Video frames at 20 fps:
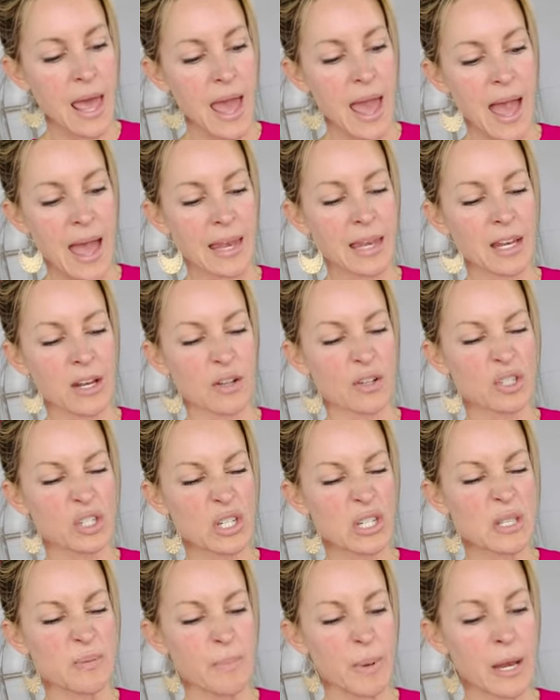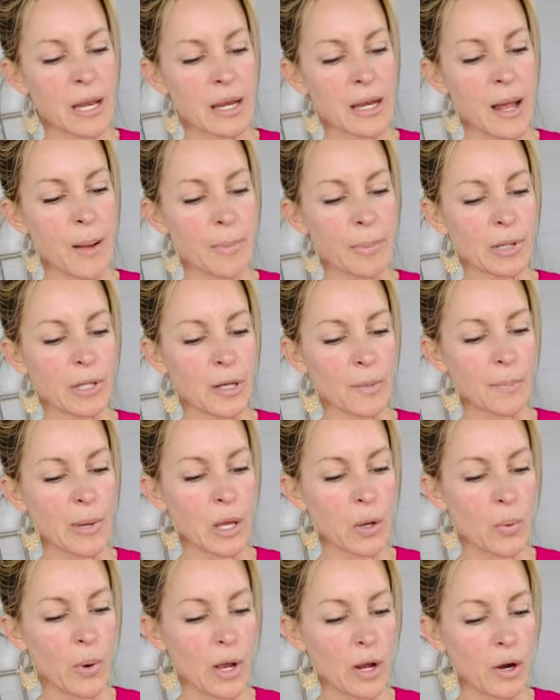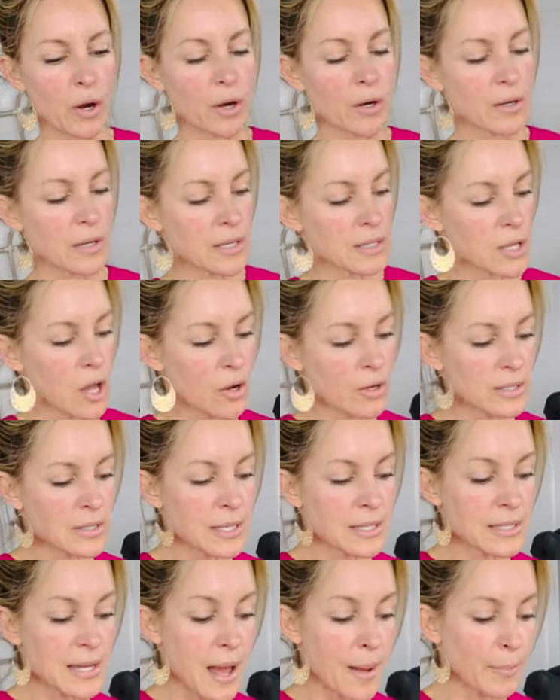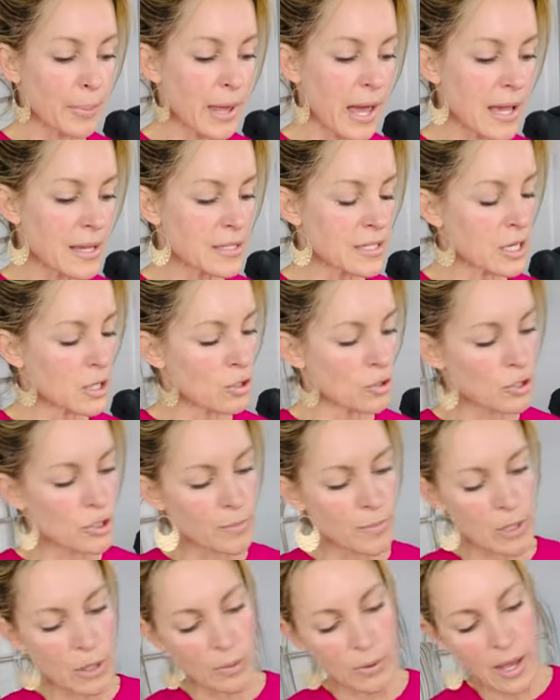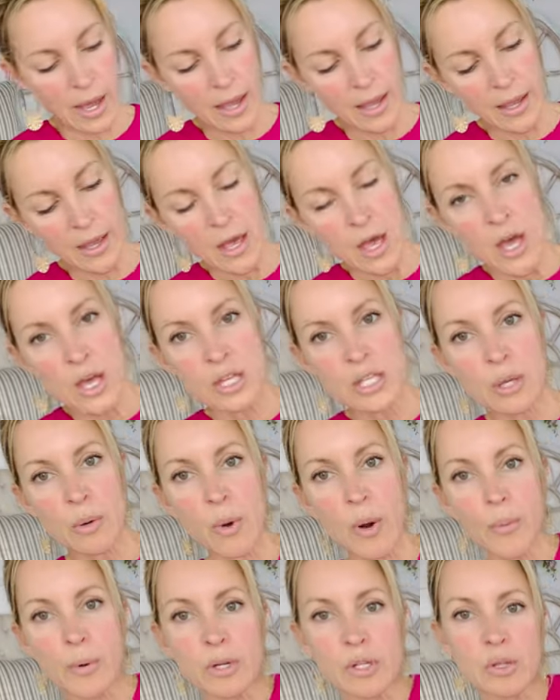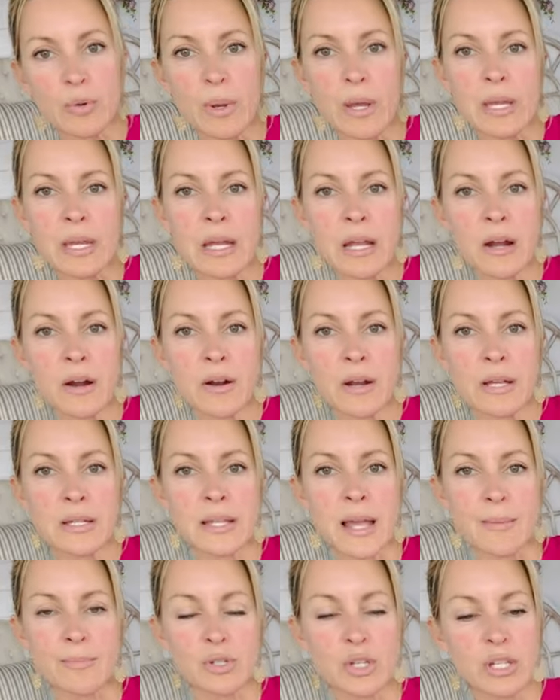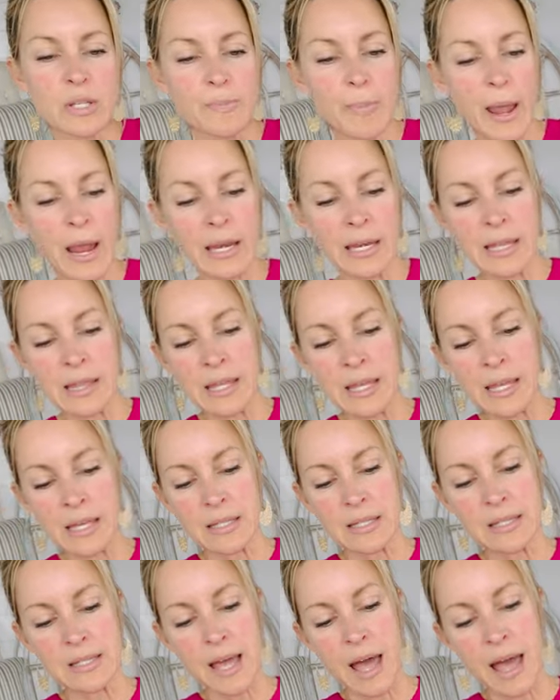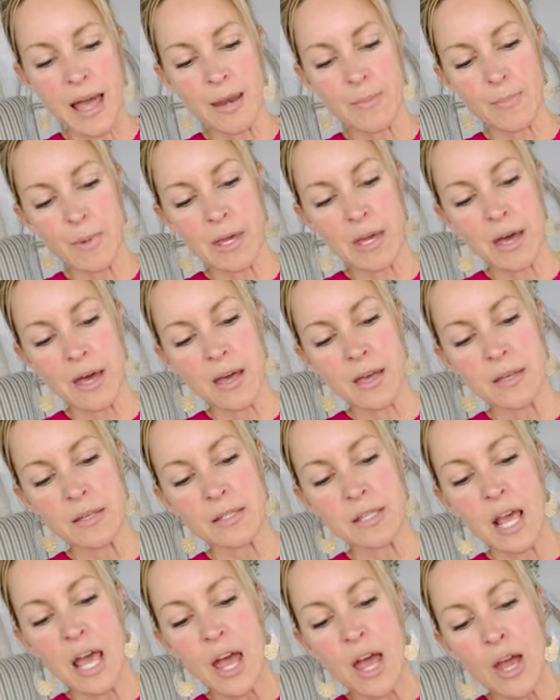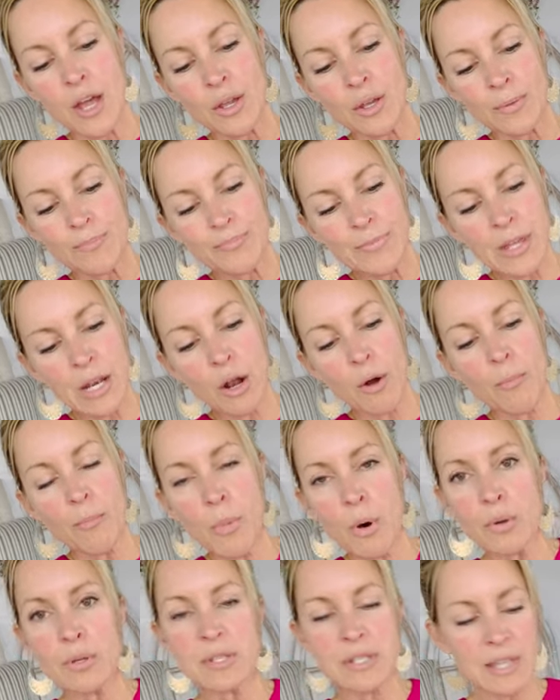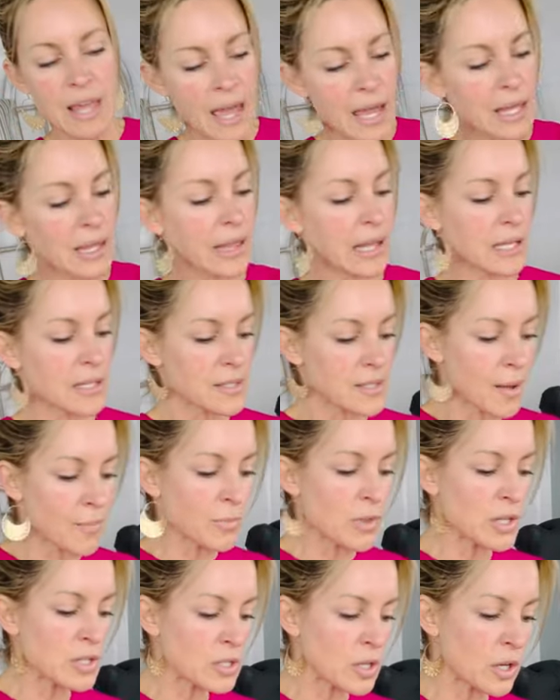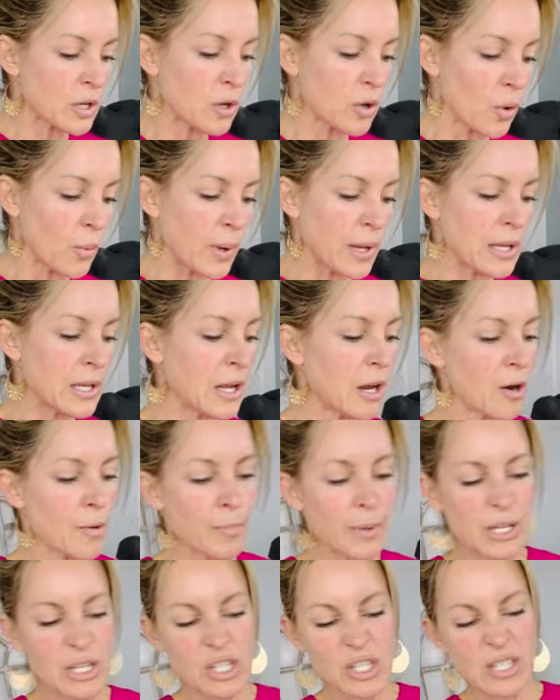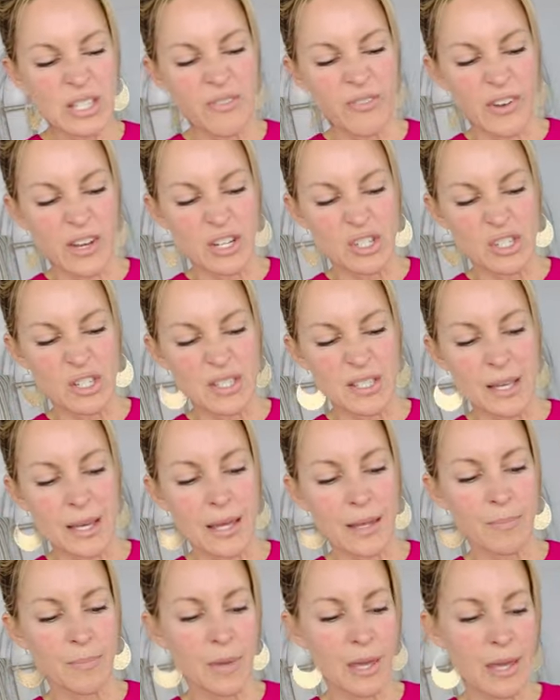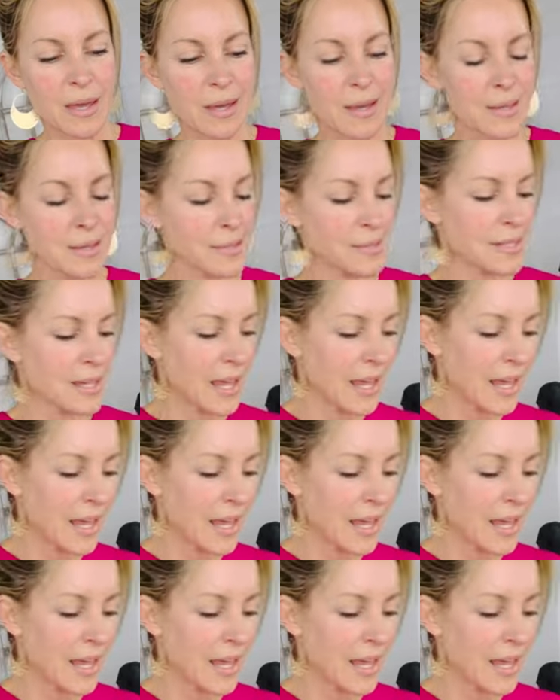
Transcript: and it'll just speed it up a little bit quicker. As long as it's not plastic, you should be okay. So what we're doing here is I'm just painting the inside because you know, most likely something's going to go in here, but it just finishes it because,